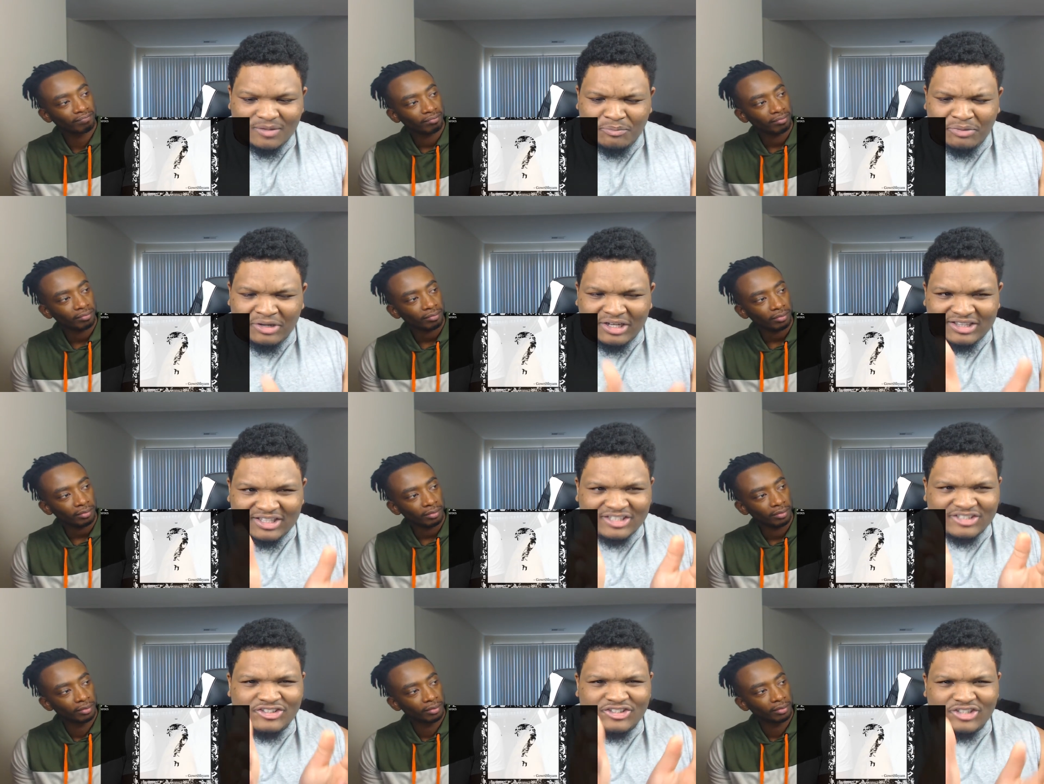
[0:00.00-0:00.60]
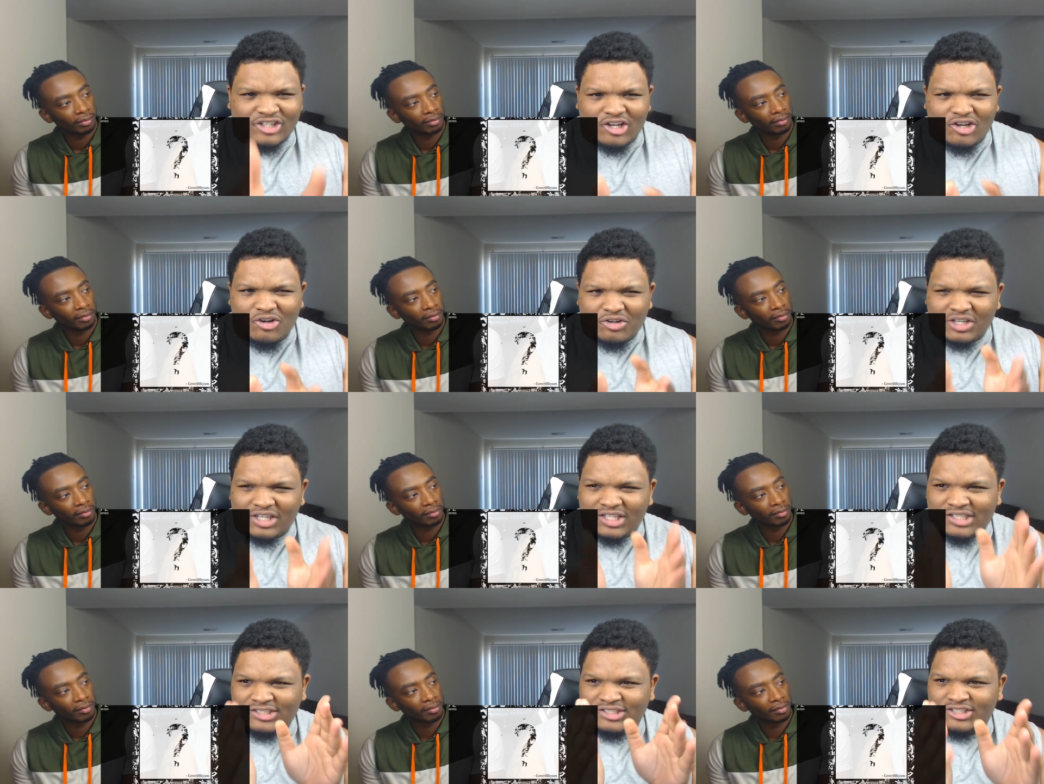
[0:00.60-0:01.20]
Speaker 1: But this
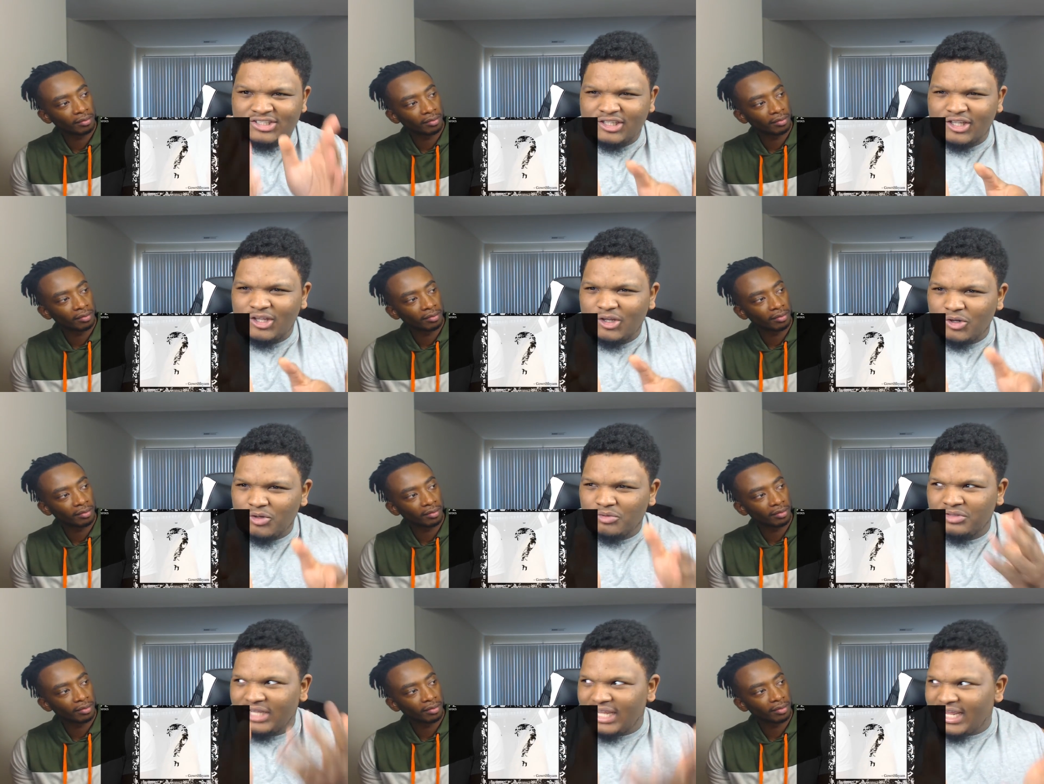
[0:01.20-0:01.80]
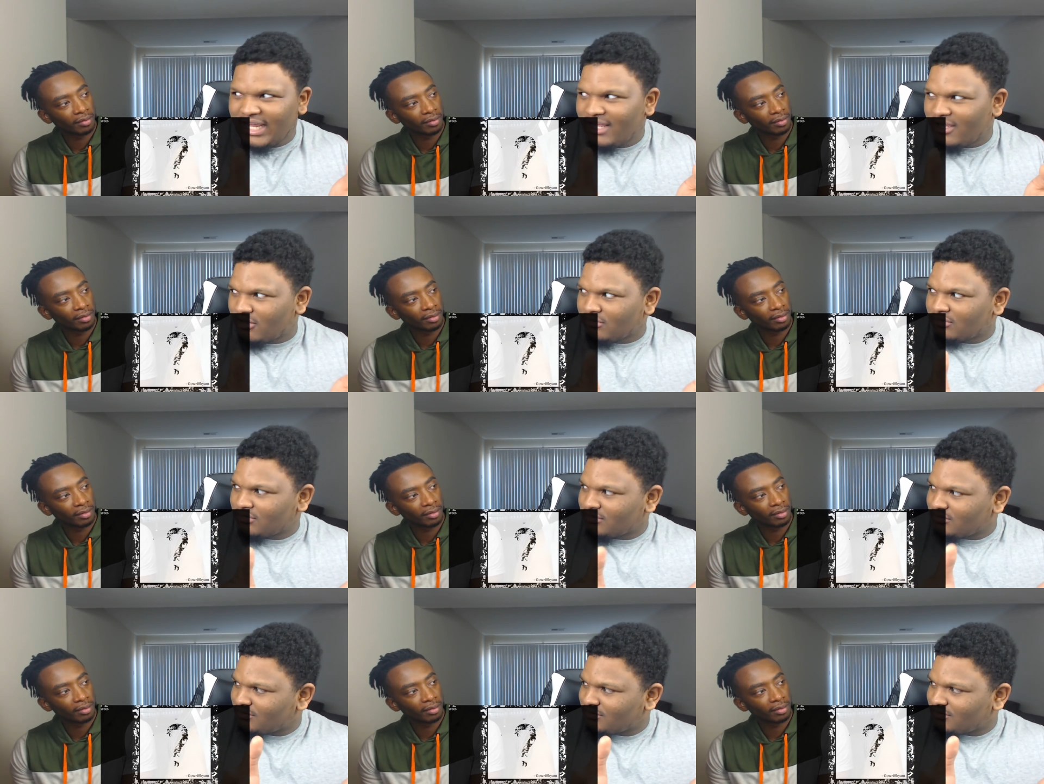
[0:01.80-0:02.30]
song is slowed down.